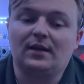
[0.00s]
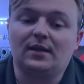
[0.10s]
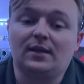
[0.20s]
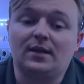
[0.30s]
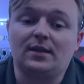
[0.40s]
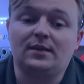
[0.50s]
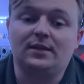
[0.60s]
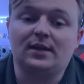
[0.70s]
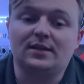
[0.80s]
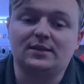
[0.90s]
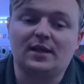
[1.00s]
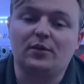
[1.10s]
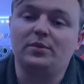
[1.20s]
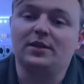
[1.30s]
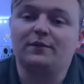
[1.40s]
I guess that'll
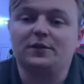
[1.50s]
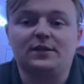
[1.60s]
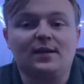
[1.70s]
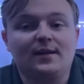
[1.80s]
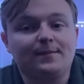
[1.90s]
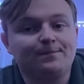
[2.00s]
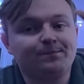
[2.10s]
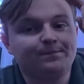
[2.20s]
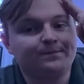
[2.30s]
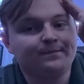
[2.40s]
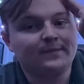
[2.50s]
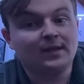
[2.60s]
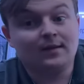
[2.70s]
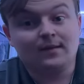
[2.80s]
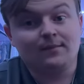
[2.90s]
be it for today.
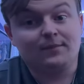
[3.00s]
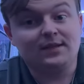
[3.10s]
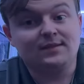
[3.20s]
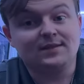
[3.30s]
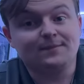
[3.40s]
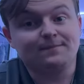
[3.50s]
Peace.